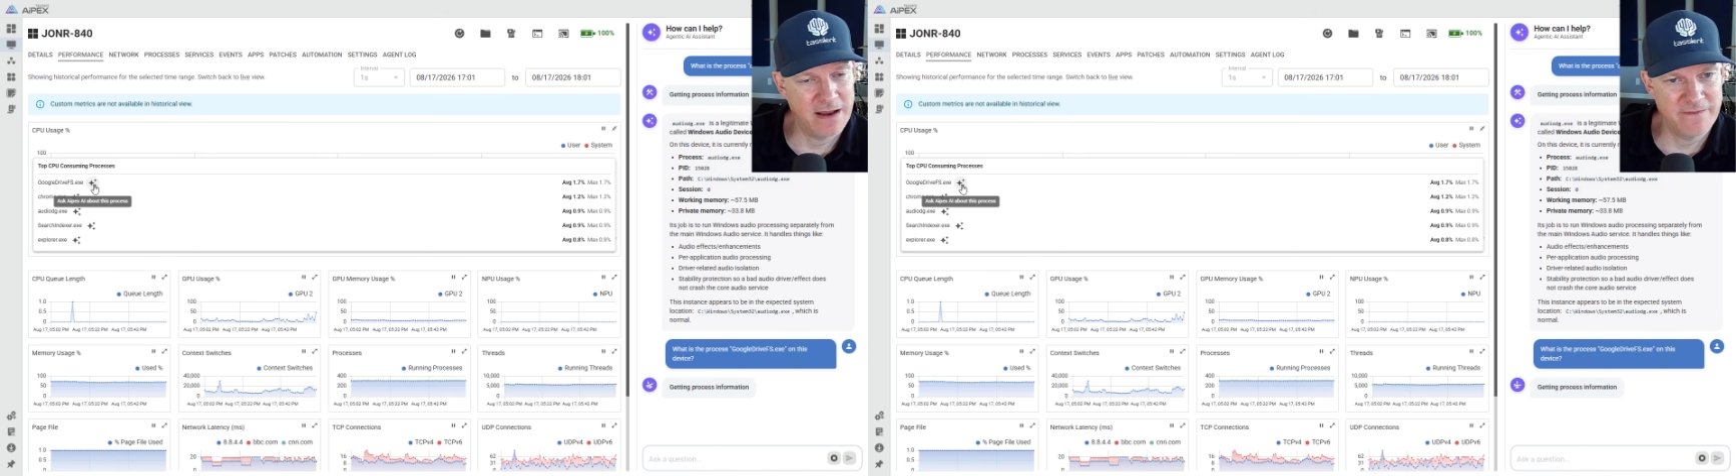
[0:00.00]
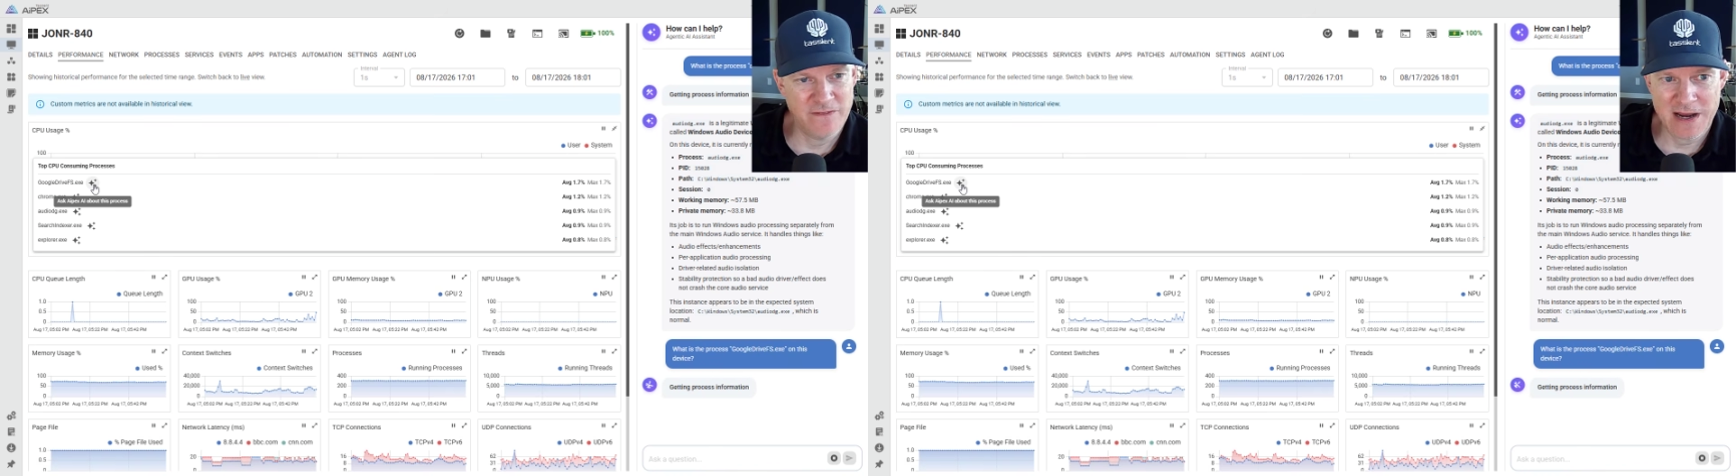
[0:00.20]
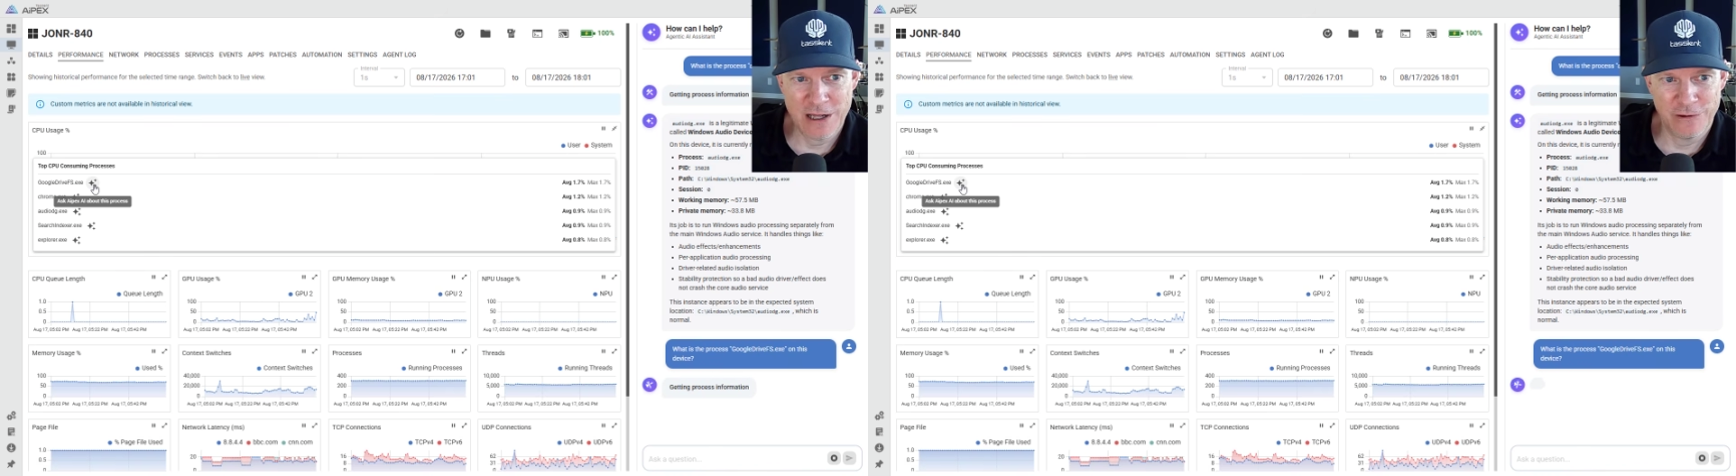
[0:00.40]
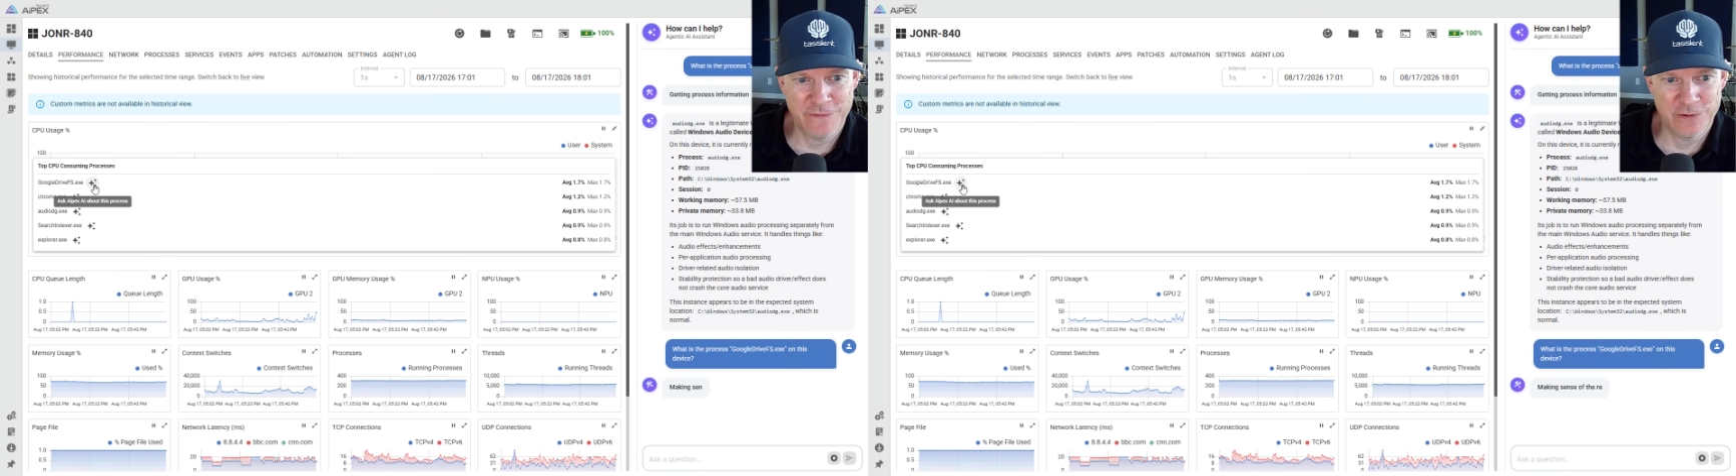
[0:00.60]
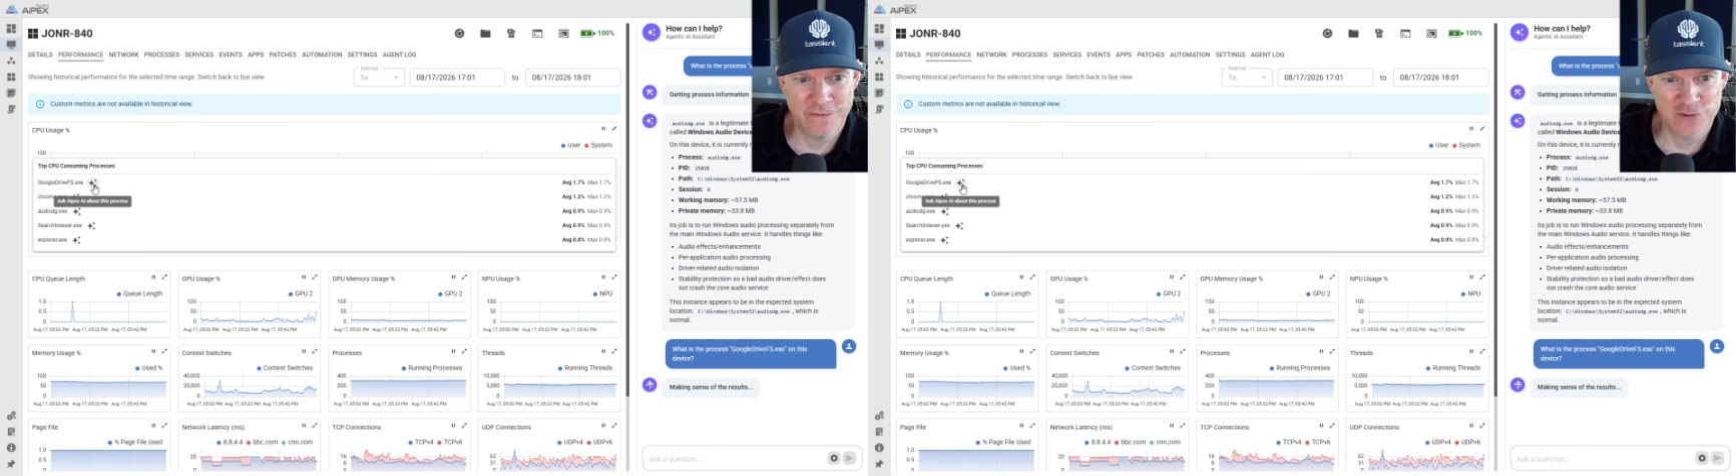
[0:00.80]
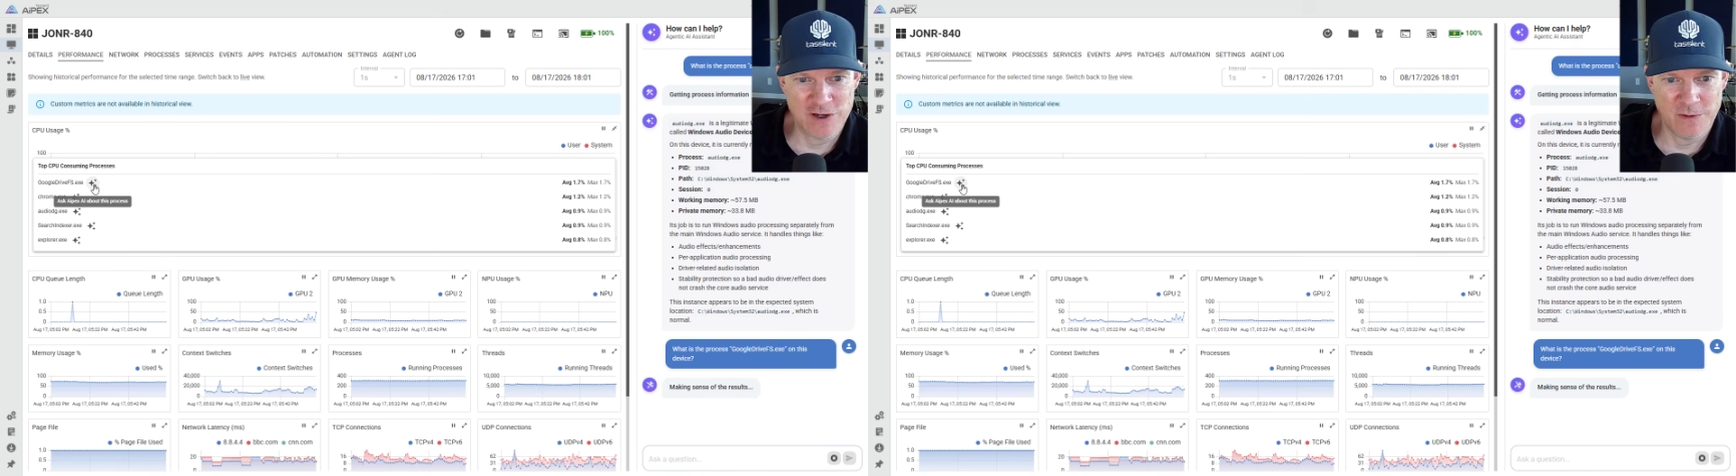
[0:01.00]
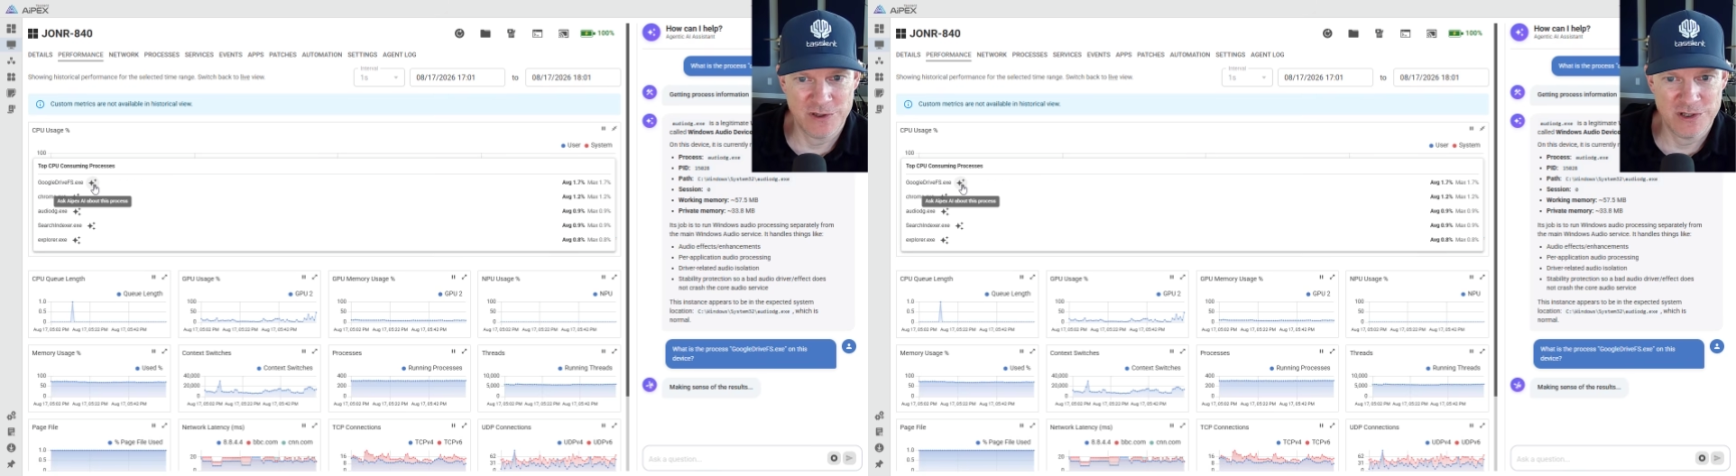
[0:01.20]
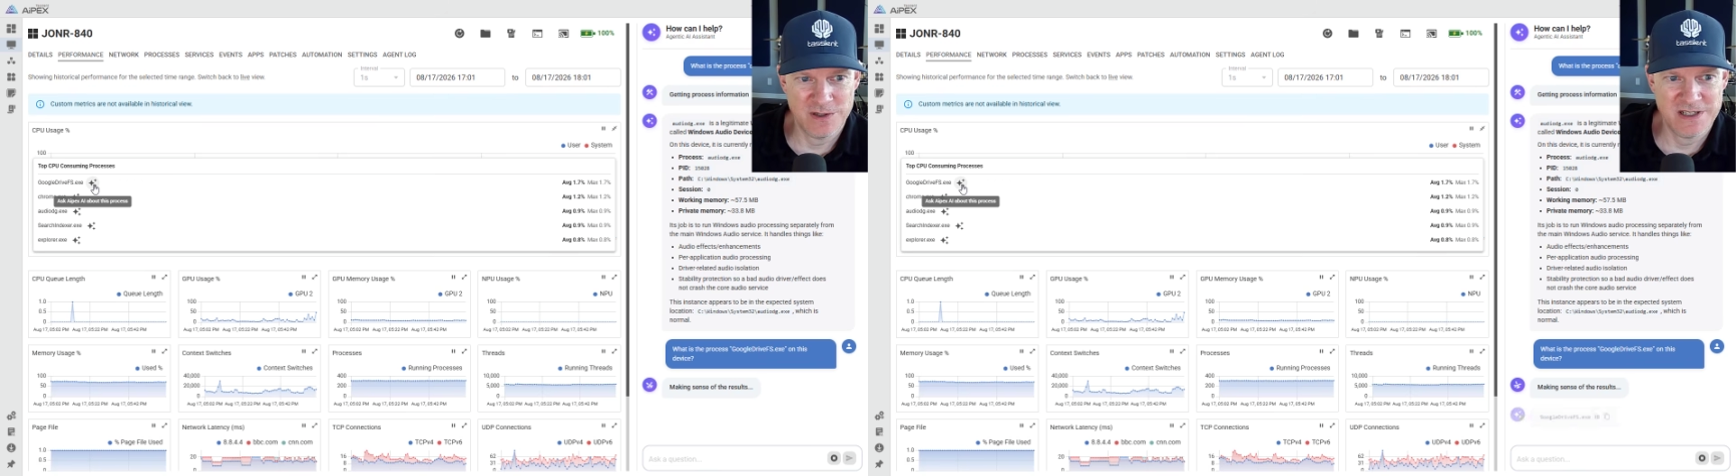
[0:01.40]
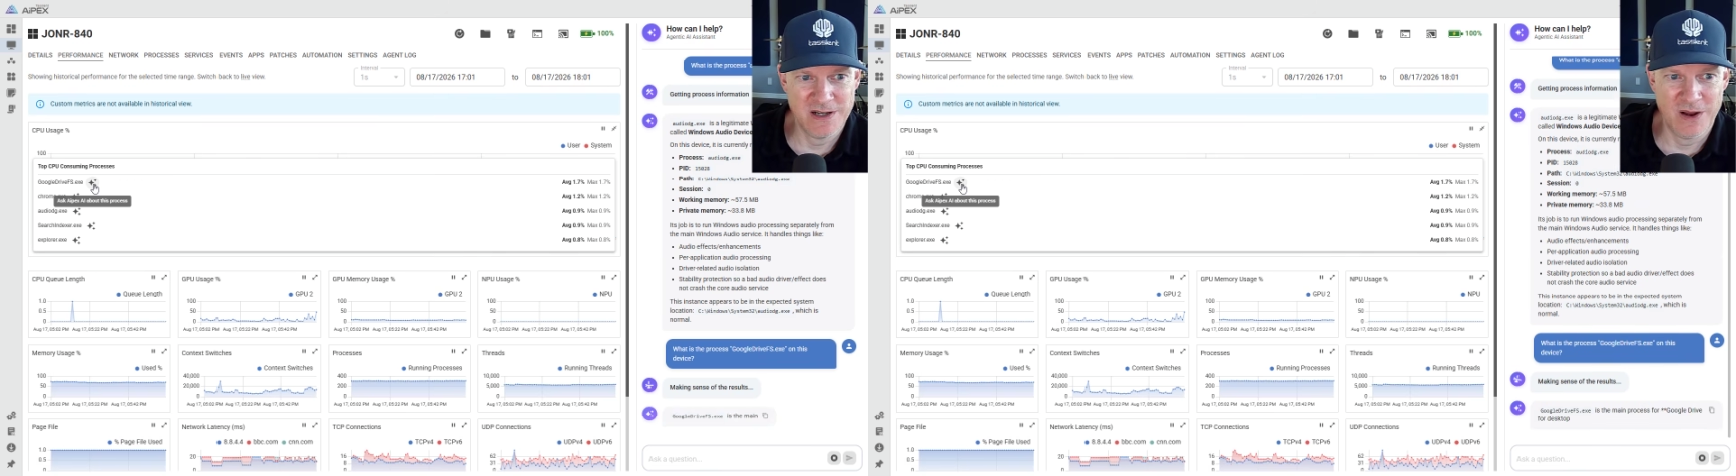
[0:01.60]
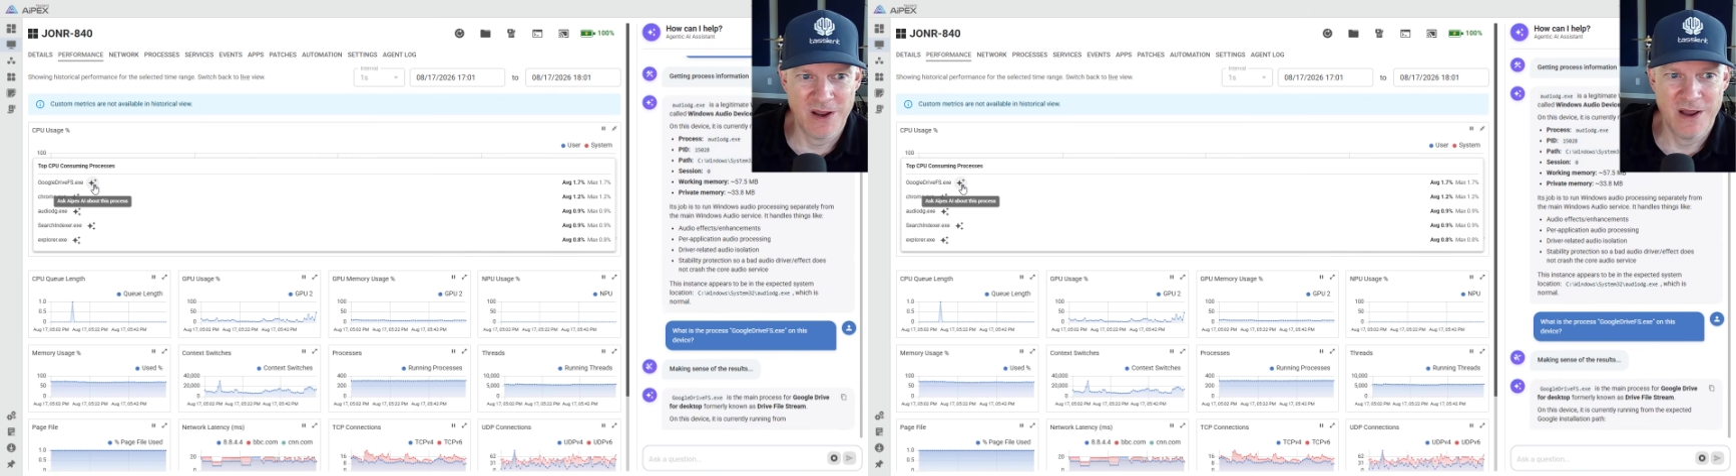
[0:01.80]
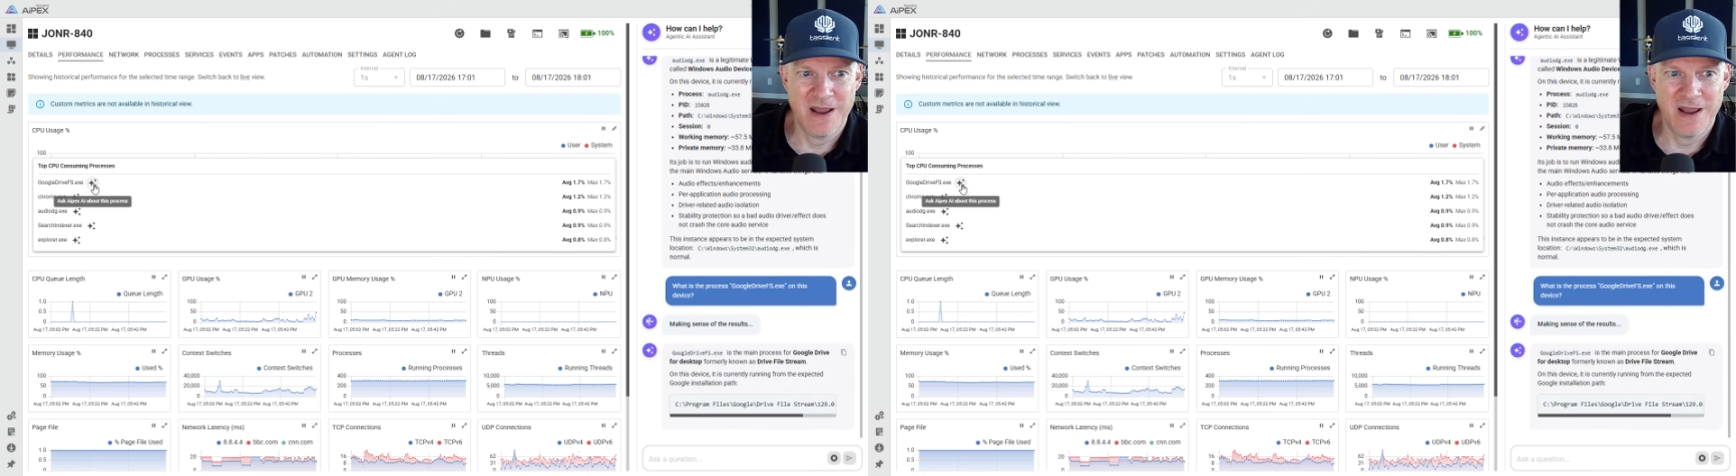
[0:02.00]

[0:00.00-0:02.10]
Very helpful for troubleshooting